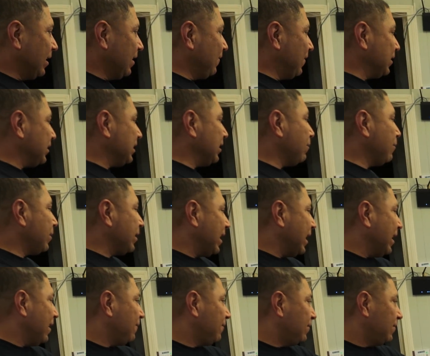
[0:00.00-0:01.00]
Eventually we're going to
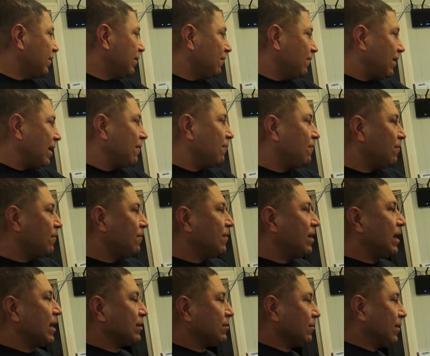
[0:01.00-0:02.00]
have the
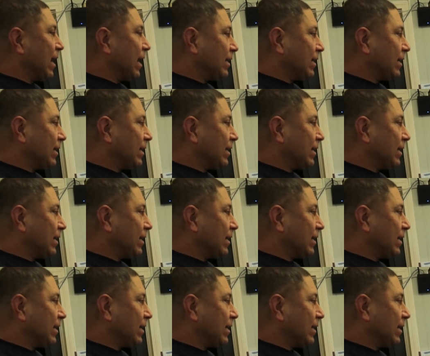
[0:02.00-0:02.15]
5 actual